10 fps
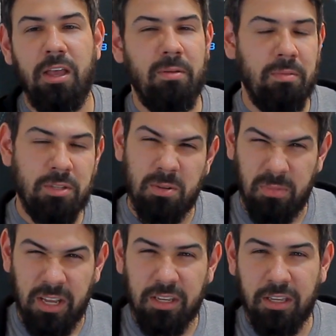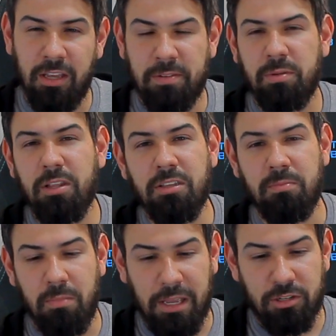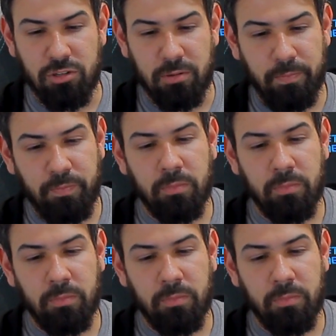and maybe some light games, but nothing major.